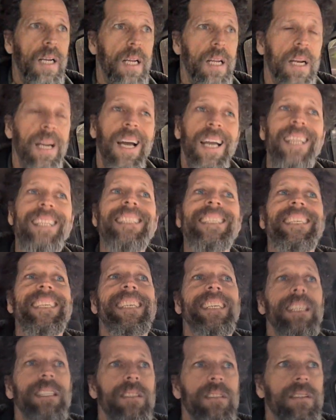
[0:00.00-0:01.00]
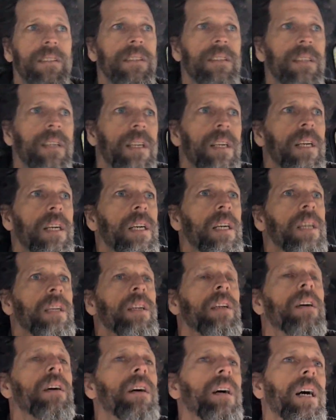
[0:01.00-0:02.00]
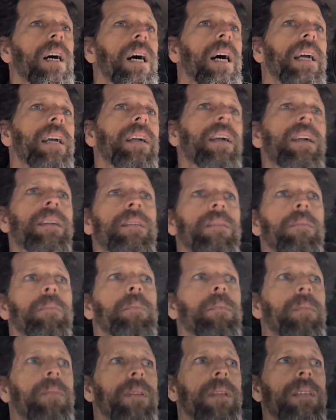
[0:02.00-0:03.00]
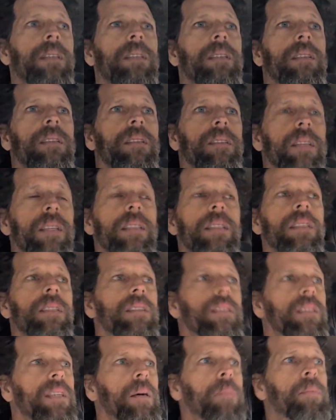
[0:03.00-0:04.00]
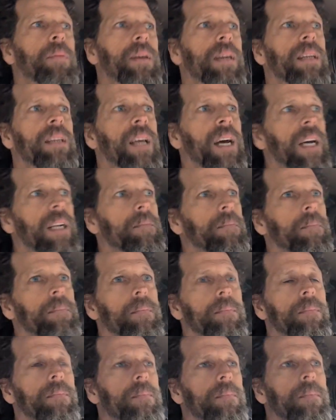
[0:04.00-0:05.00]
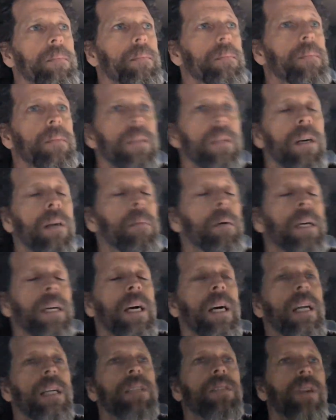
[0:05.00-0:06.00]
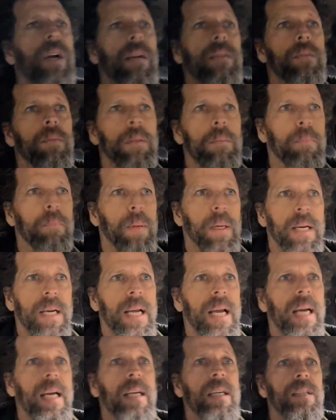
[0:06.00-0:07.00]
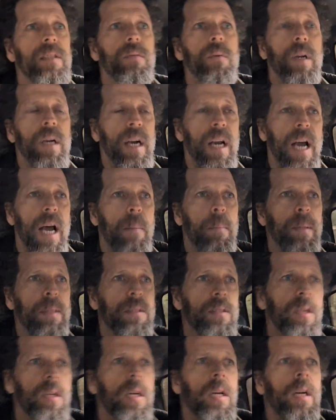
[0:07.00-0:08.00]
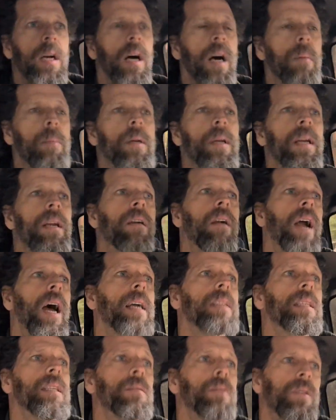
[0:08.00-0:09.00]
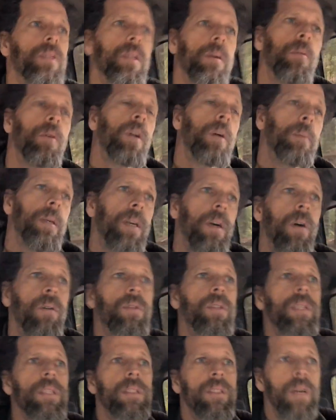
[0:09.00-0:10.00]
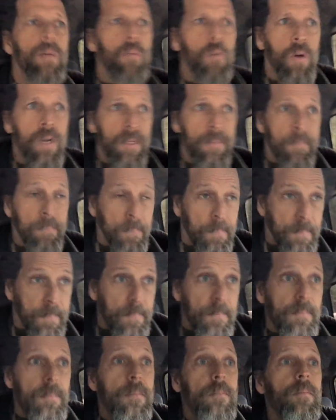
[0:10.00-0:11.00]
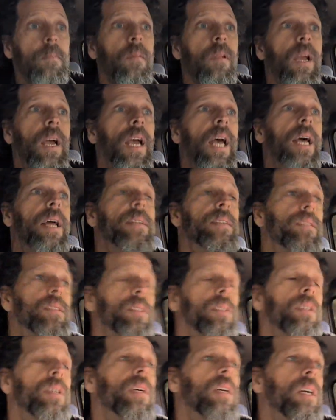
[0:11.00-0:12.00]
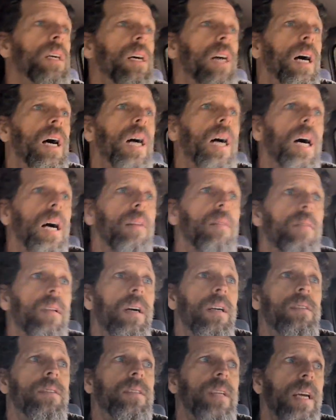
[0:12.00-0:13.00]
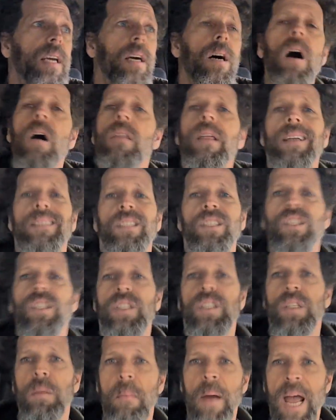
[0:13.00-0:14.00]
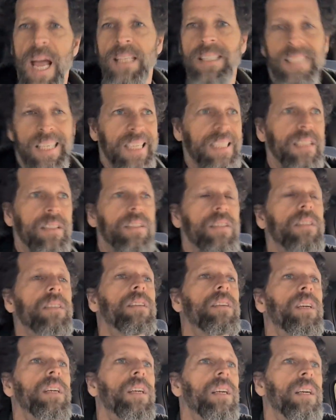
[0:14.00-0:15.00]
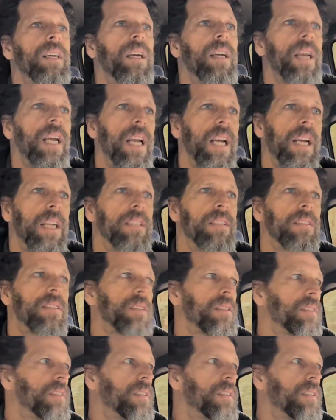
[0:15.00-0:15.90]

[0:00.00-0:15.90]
in ideas. I hear this is something that, oh my God, it drives me bananas when it happens. I'll be interacting with someone, I'll be coaching someone, and they'll say, oh, that's just semantics. And